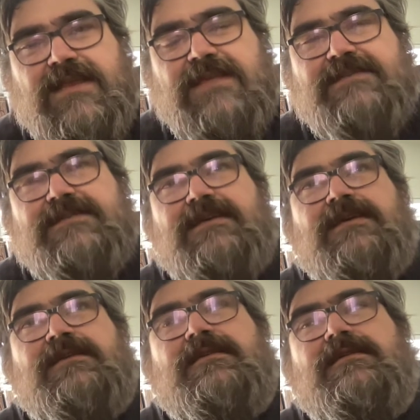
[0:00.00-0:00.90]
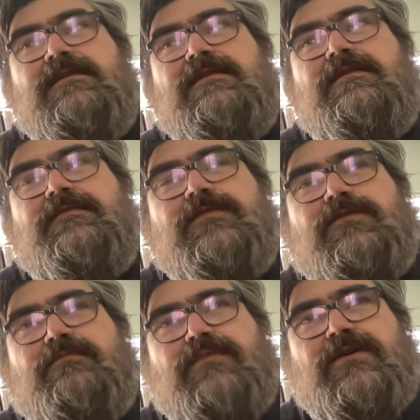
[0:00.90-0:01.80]
that I did for
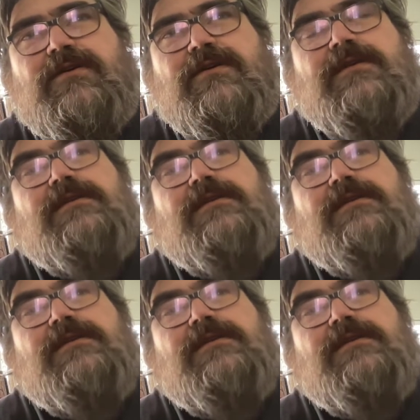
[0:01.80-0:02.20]
the book,